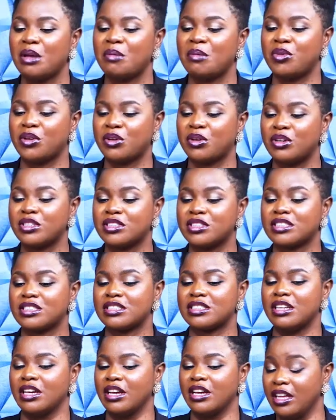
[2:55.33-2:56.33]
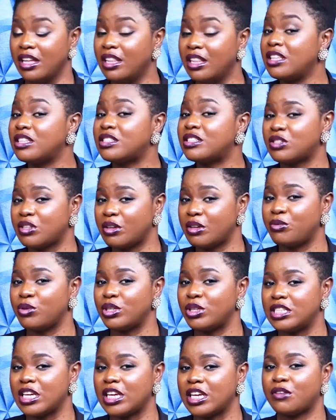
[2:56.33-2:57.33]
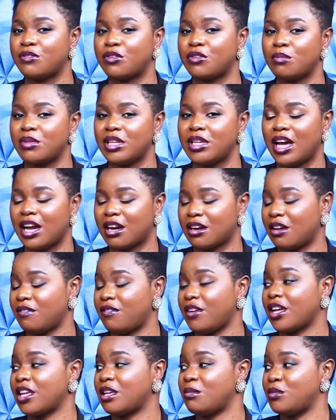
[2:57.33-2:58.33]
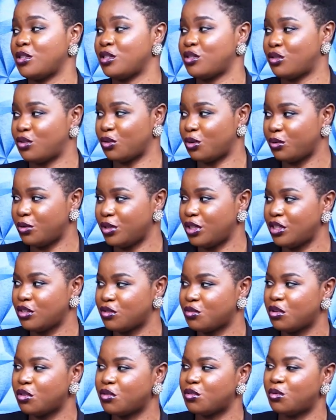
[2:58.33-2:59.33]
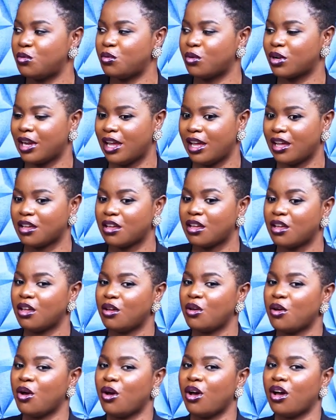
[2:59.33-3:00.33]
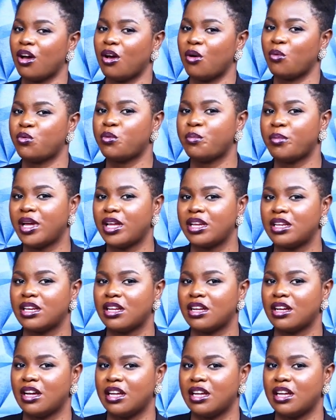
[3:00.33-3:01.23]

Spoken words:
Because this, if we take it from the Achraf Hakimi story, is going to look like women are